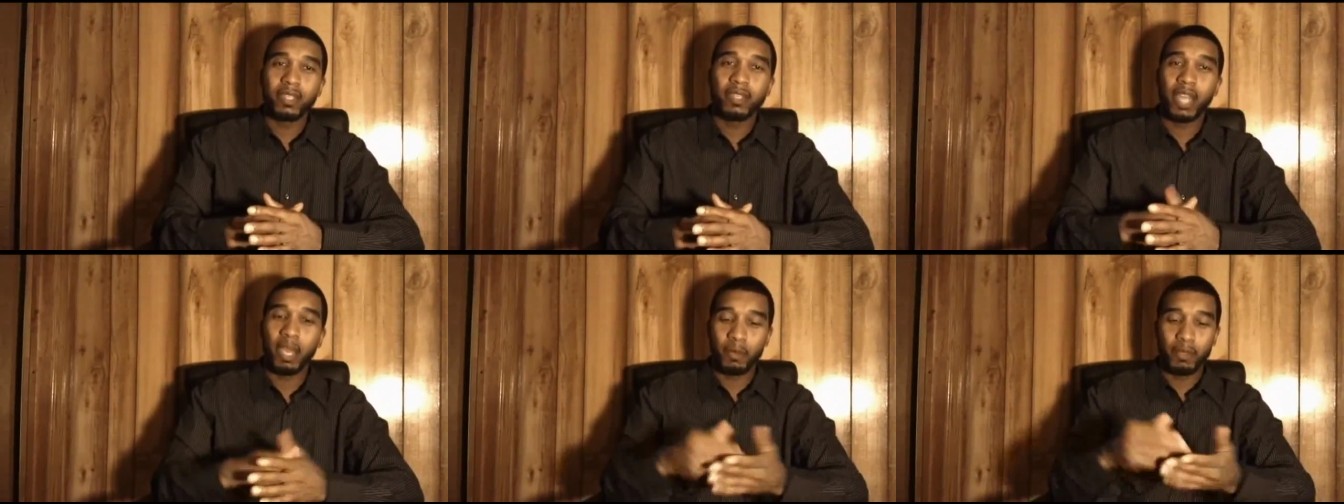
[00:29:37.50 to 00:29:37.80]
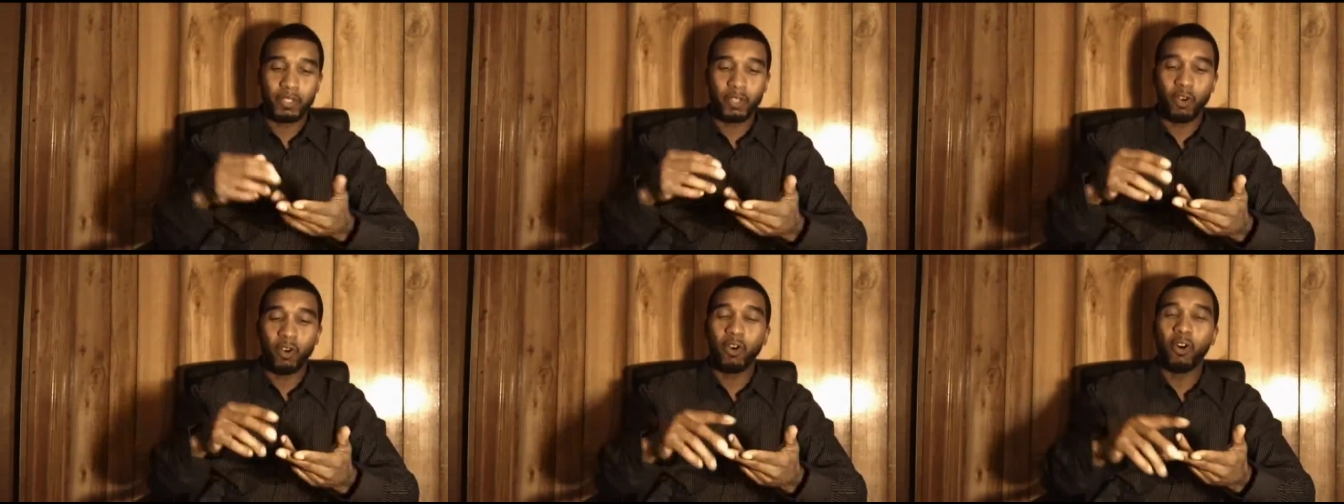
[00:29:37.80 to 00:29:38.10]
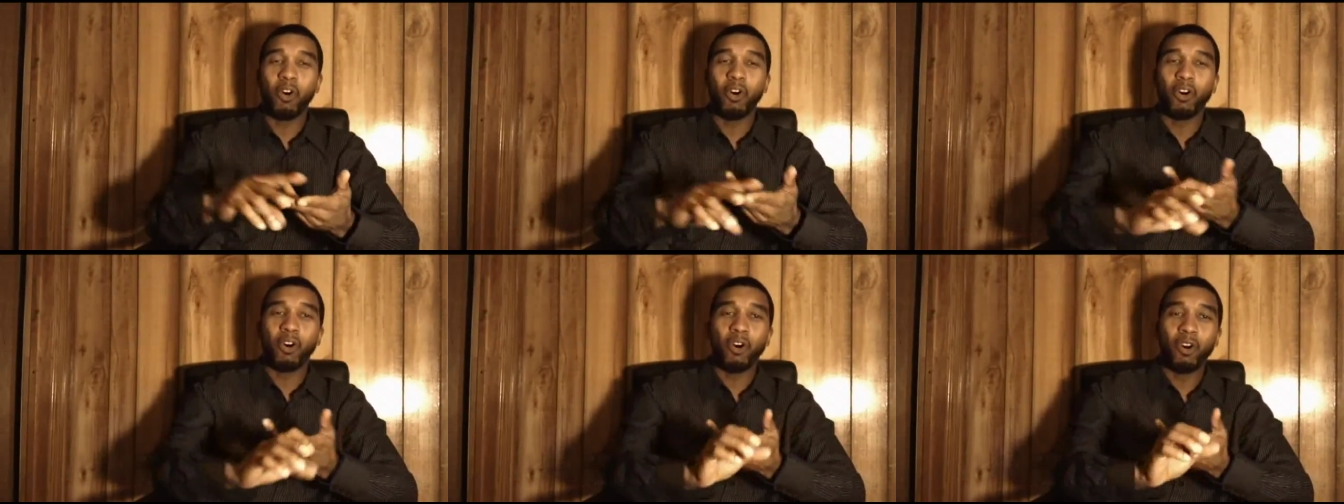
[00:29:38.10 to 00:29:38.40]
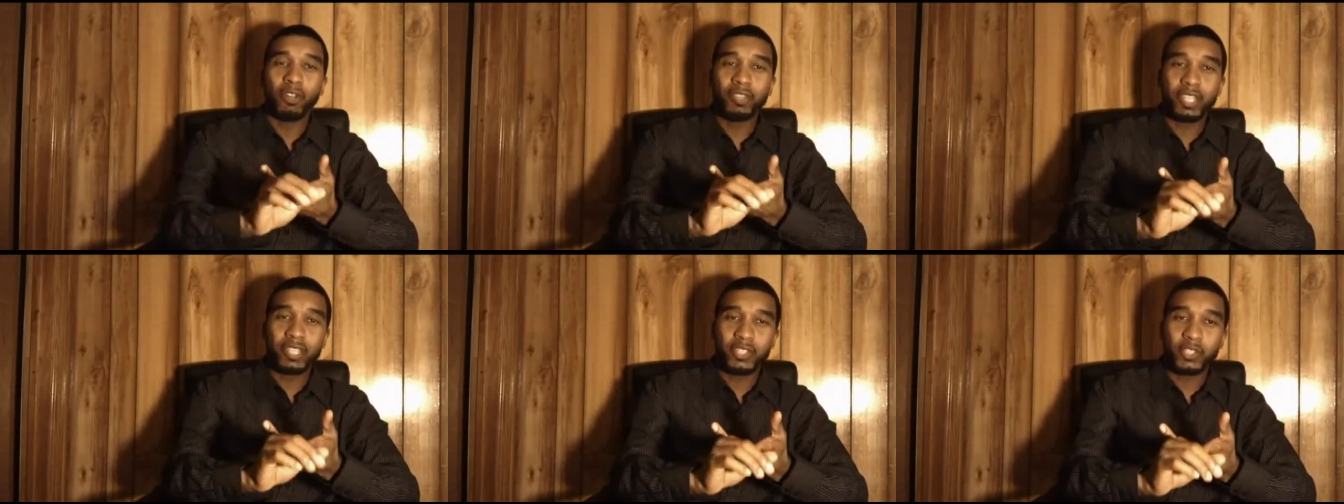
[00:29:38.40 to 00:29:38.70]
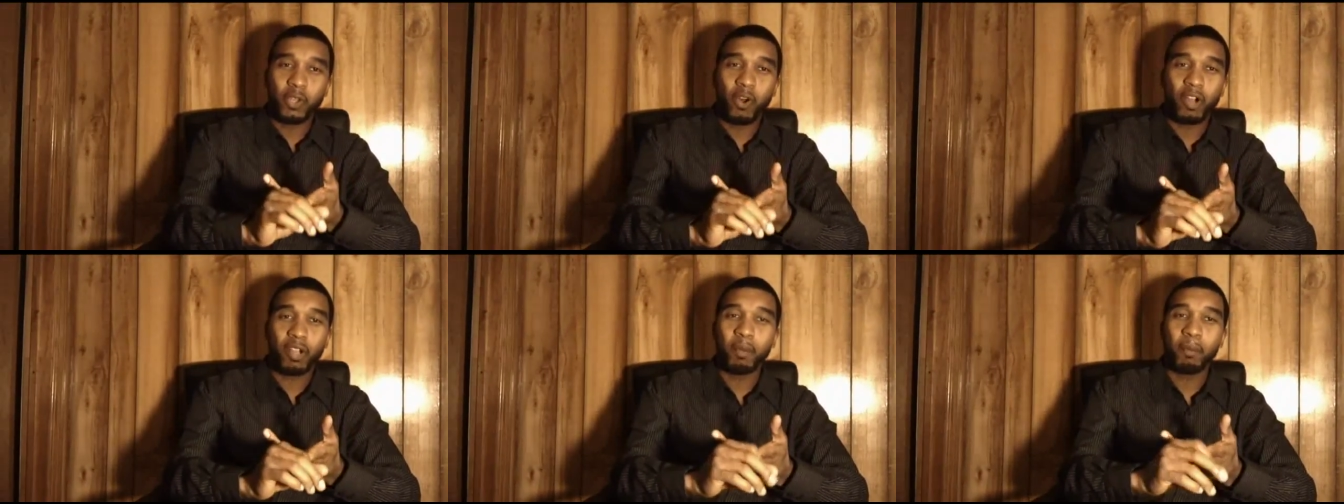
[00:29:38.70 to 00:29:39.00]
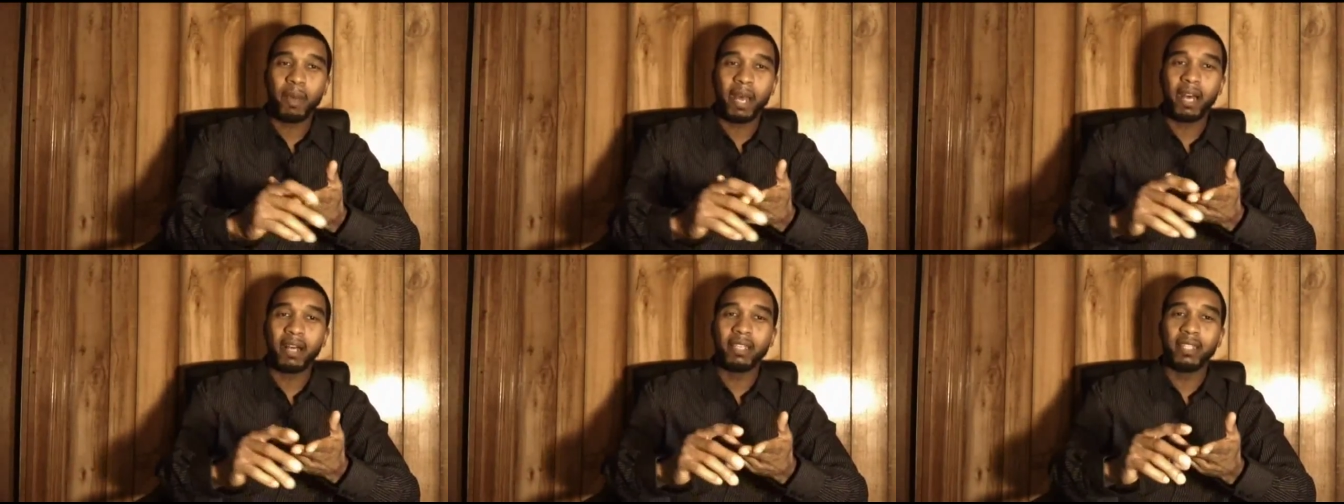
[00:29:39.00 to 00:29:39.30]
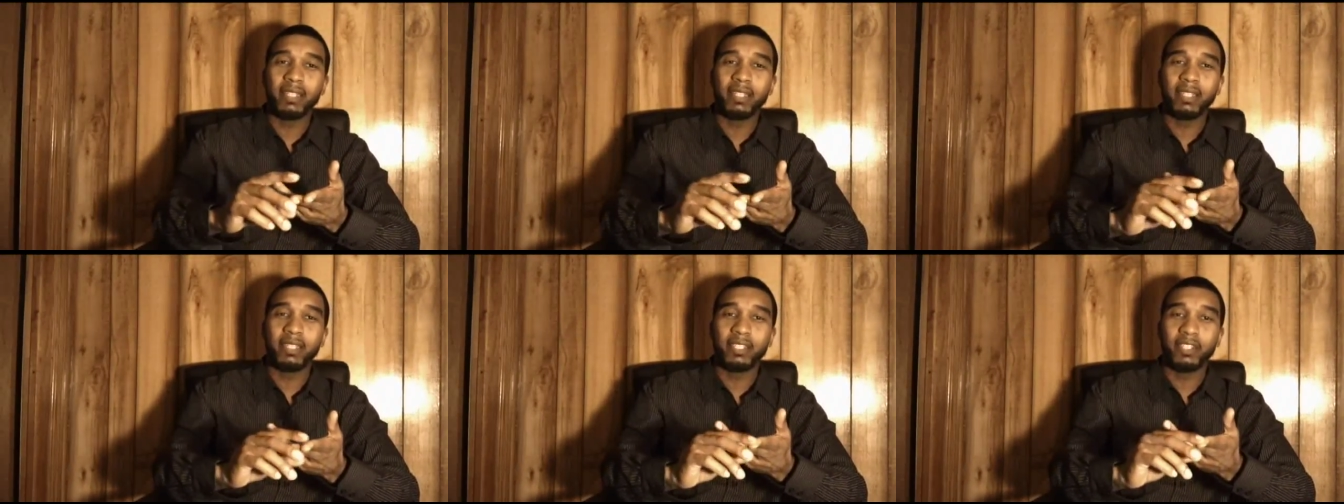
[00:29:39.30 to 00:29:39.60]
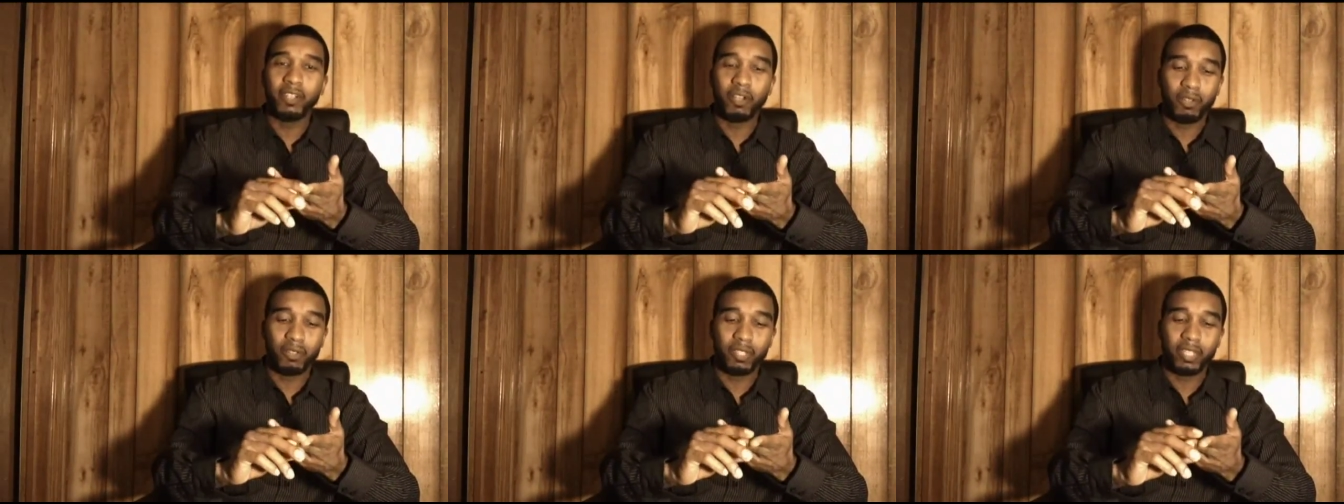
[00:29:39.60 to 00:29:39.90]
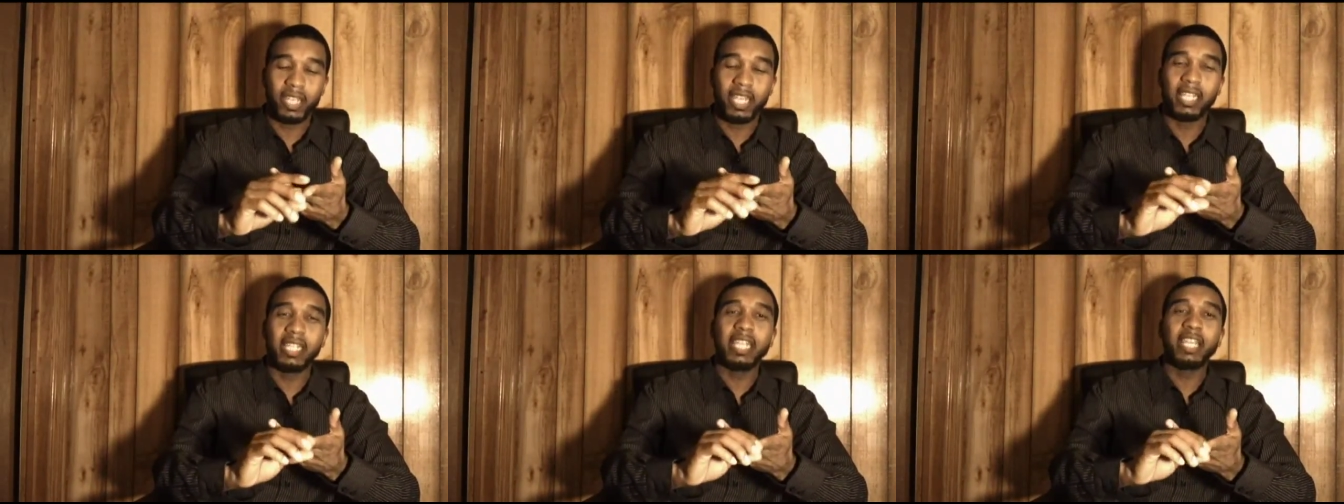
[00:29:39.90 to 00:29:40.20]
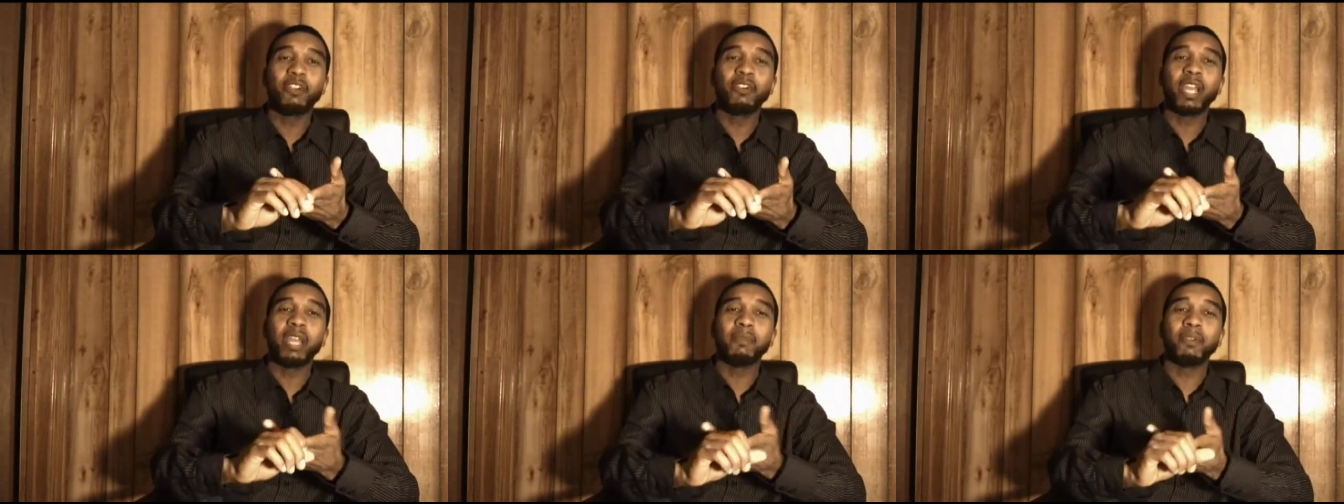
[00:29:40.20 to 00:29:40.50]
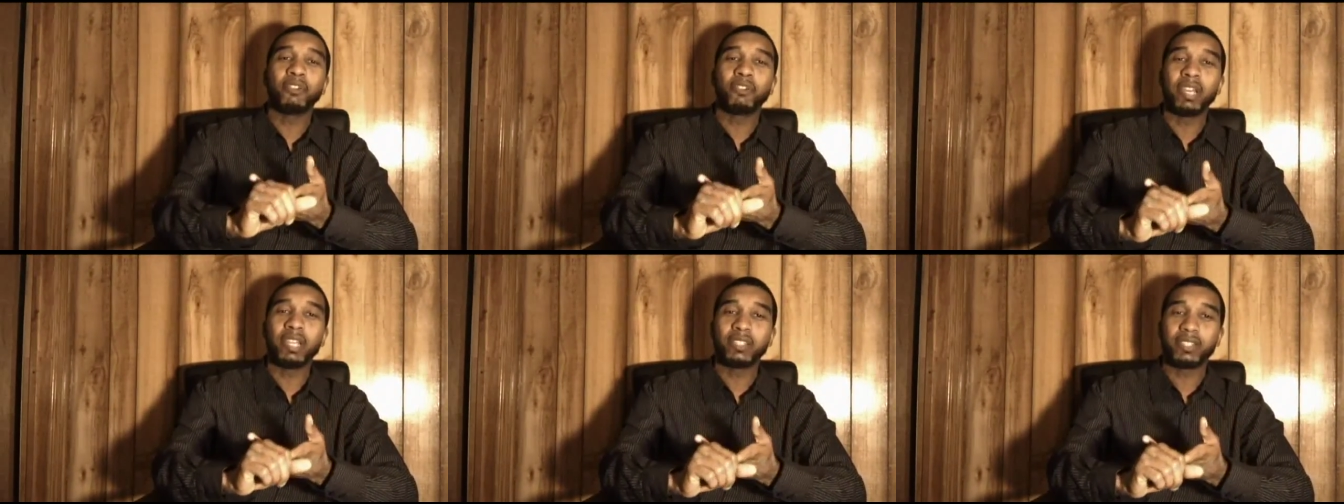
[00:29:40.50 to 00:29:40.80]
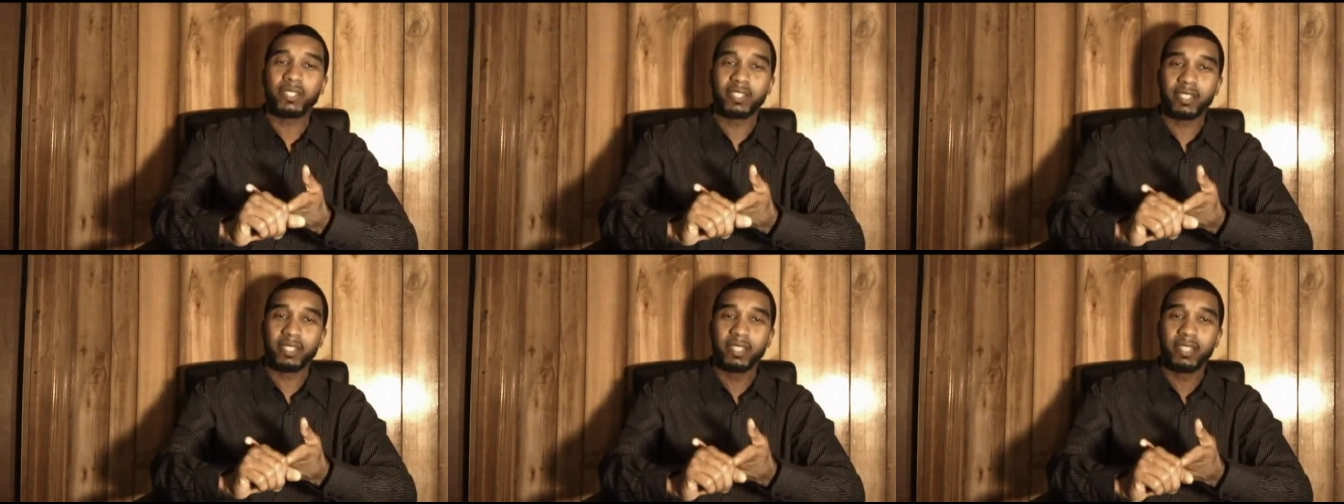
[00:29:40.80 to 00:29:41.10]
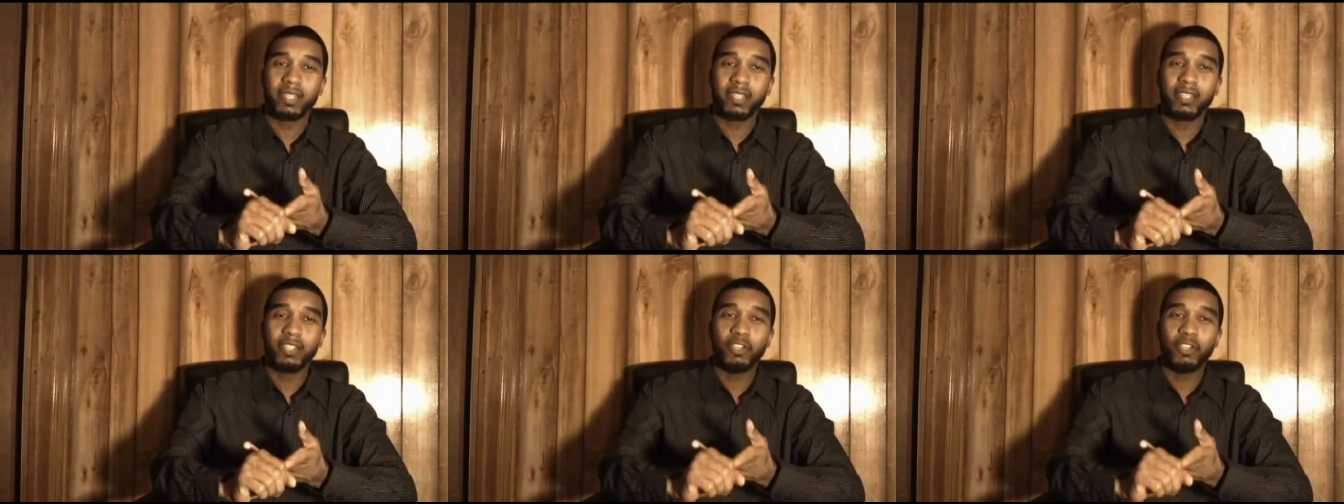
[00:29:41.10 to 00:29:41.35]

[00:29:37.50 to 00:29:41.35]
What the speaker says: there was all this talk about, the illegal immigrants.